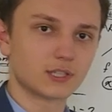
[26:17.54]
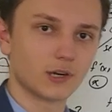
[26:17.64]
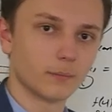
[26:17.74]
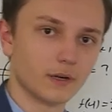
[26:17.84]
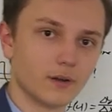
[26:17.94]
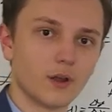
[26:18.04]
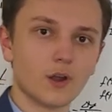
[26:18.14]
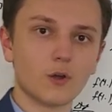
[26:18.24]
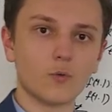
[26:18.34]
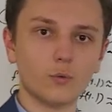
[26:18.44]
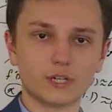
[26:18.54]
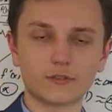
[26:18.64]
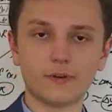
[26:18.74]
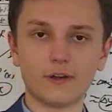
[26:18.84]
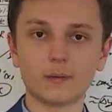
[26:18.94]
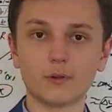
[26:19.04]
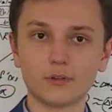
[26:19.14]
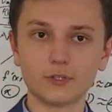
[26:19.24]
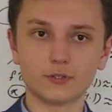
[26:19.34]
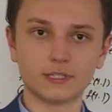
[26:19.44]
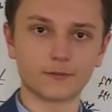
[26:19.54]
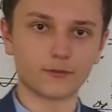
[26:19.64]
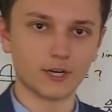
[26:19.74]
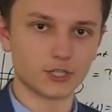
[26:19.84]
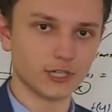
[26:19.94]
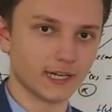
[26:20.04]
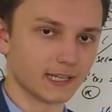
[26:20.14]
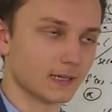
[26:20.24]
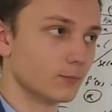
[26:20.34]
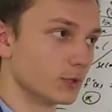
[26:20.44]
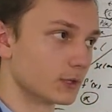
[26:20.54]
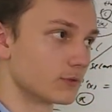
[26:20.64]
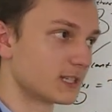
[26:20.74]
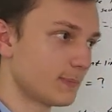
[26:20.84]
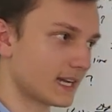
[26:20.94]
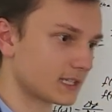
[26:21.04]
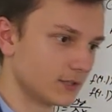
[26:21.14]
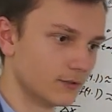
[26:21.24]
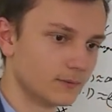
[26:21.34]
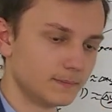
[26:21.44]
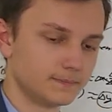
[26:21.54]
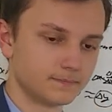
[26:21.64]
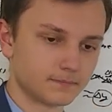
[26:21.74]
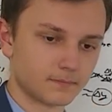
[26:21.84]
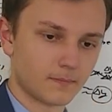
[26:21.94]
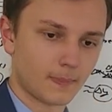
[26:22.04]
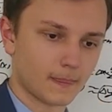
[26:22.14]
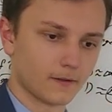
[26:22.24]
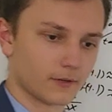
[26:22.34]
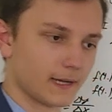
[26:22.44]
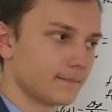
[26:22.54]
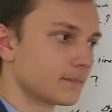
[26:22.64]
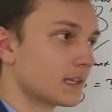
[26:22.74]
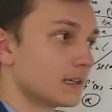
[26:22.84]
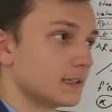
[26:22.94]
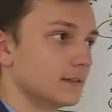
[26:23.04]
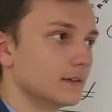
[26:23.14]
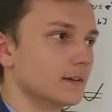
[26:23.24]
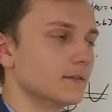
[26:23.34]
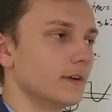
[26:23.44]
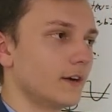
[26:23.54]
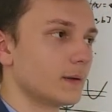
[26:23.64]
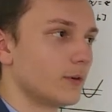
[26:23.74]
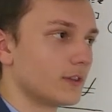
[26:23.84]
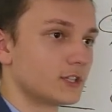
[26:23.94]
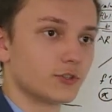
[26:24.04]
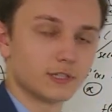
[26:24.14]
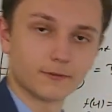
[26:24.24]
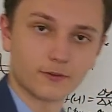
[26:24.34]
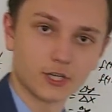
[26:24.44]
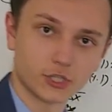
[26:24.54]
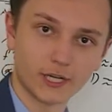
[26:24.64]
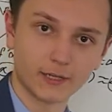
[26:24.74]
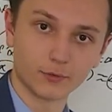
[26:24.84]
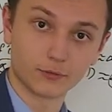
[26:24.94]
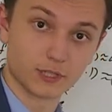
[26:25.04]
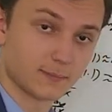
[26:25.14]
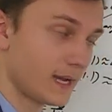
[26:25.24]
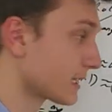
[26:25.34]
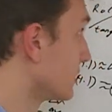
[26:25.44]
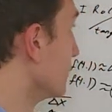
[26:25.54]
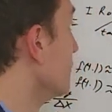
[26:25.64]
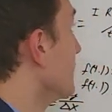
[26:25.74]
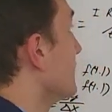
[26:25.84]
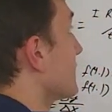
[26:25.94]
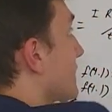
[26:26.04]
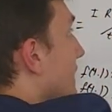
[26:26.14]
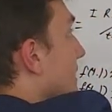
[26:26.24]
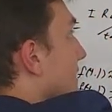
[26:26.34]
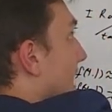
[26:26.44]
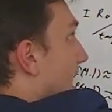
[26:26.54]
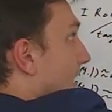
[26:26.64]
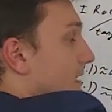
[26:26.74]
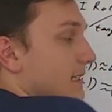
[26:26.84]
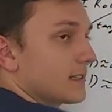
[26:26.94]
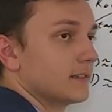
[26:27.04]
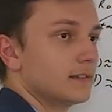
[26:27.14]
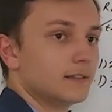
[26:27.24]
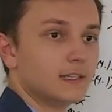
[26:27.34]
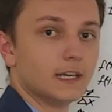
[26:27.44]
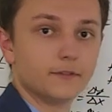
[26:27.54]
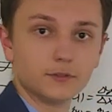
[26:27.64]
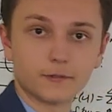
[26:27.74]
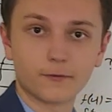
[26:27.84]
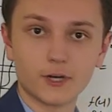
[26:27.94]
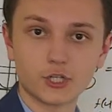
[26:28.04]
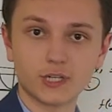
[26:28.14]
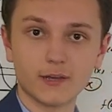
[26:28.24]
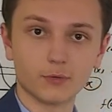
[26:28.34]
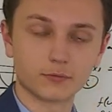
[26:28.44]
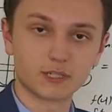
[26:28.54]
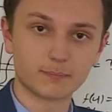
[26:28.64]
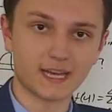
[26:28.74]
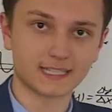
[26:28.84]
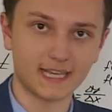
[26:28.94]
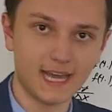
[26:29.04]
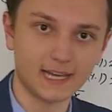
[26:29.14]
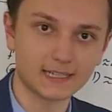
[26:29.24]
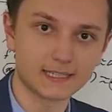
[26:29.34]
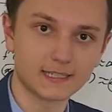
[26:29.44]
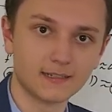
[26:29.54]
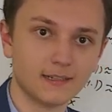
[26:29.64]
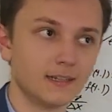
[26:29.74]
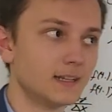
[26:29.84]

determine which variable you're differentiating them with respect to, okay? The variable that you're differentiating with respect to, in this case x, if you differentiate with respect to x,